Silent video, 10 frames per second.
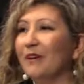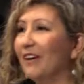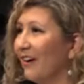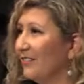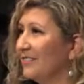
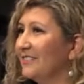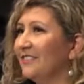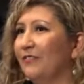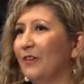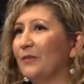
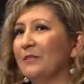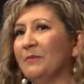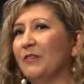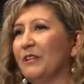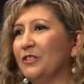regardless of folks'
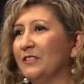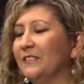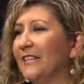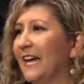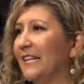immigration
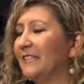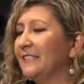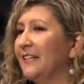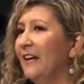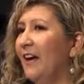
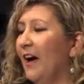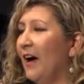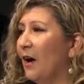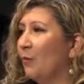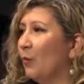status.
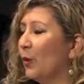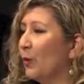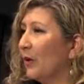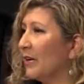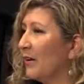We're
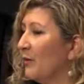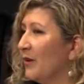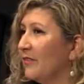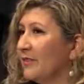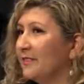working
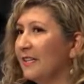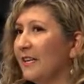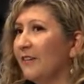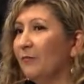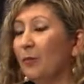with the
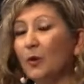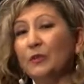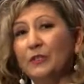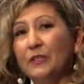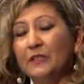city of
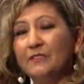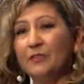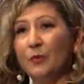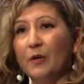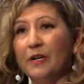Boulder
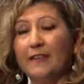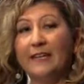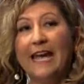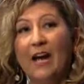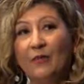to work at
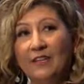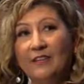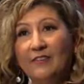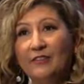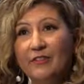the county
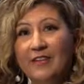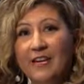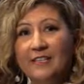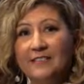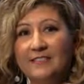level
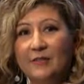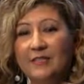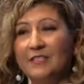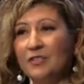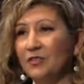then, so
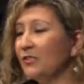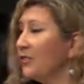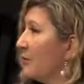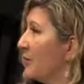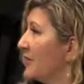in addition
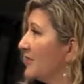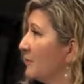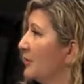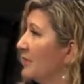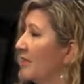to the
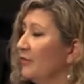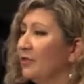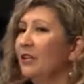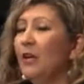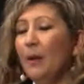municipal
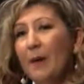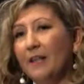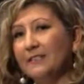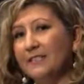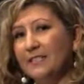level
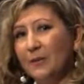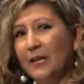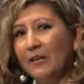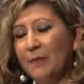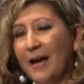policies we
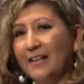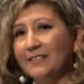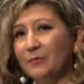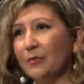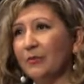can
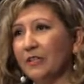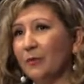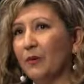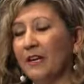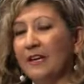pass, we're really
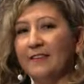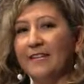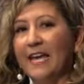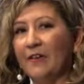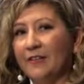working at
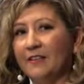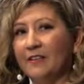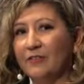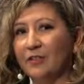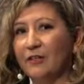the county
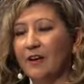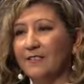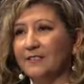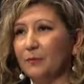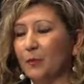level
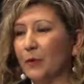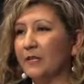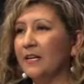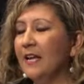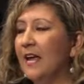across the
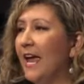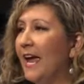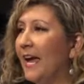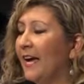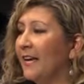board.
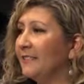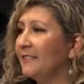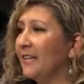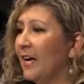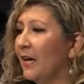And